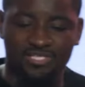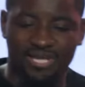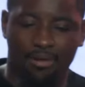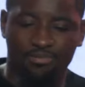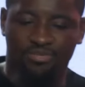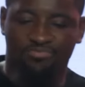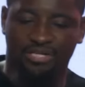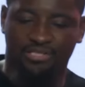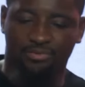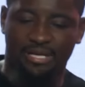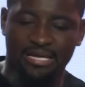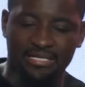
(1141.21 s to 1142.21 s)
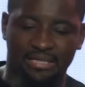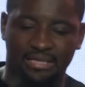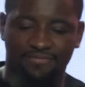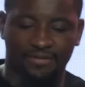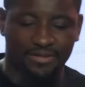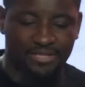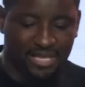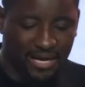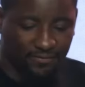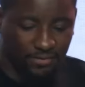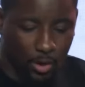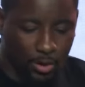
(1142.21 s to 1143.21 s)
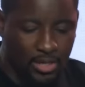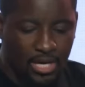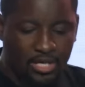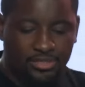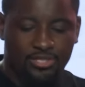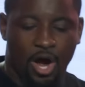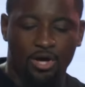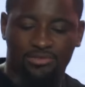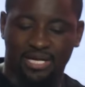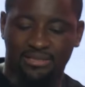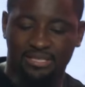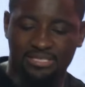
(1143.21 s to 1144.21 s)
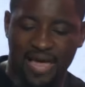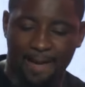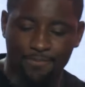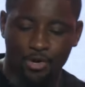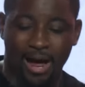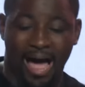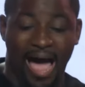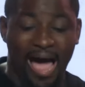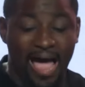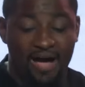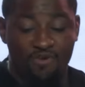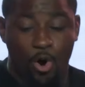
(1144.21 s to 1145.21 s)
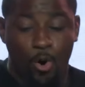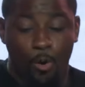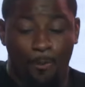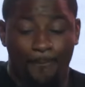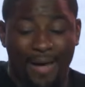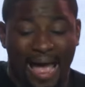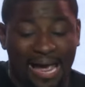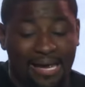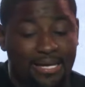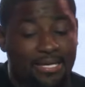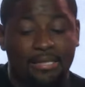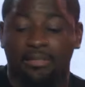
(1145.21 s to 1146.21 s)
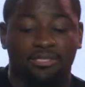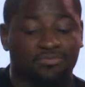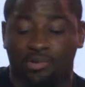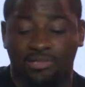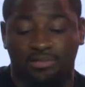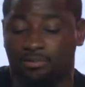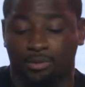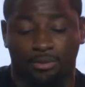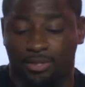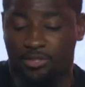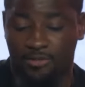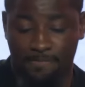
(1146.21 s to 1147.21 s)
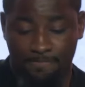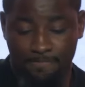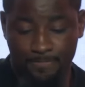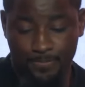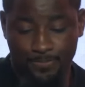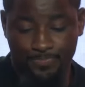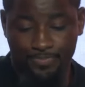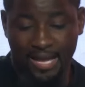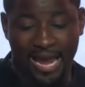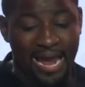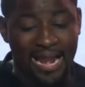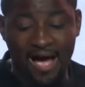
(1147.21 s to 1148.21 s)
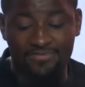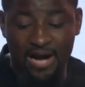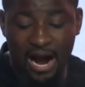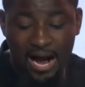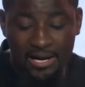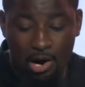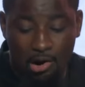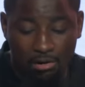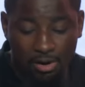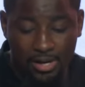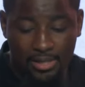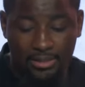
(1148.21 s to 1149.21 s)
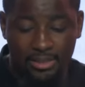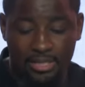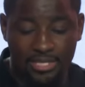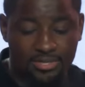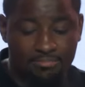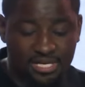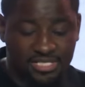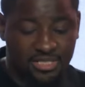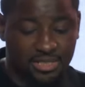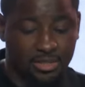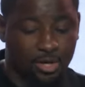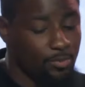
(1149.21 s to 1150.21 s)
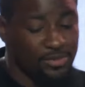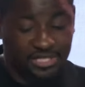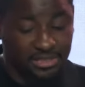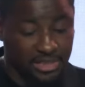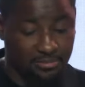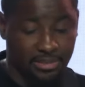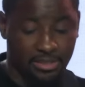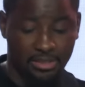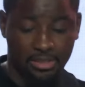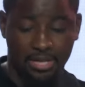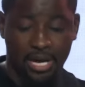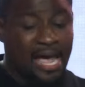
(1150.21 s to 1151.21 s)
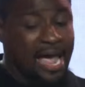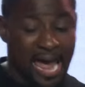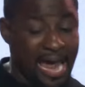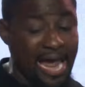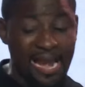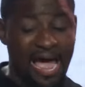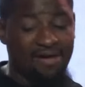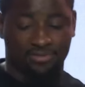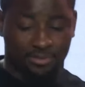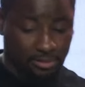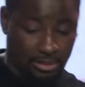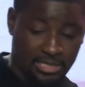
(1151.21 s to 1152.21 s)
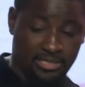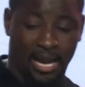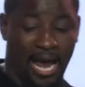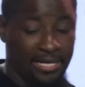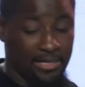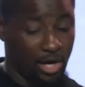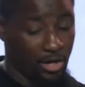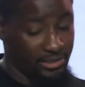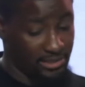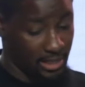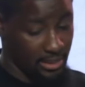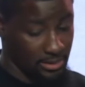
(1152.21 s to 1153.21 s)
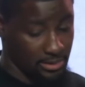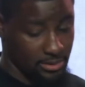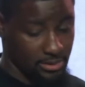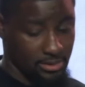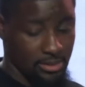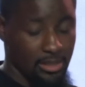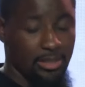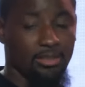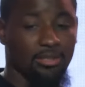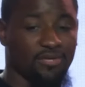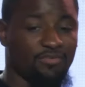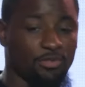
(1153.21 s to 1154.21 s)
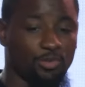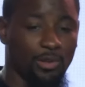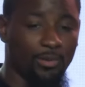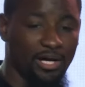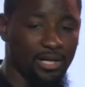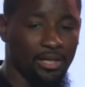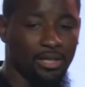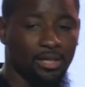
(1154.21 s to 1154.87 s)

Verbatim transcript: shouts of victory and did evil in the sight of the Lord? Saul said to Samuel, I have obeyed the voice of the Lord. And I've gone on in the mission on which he sent me. And I, he said, I did all these things. Look at verse 21.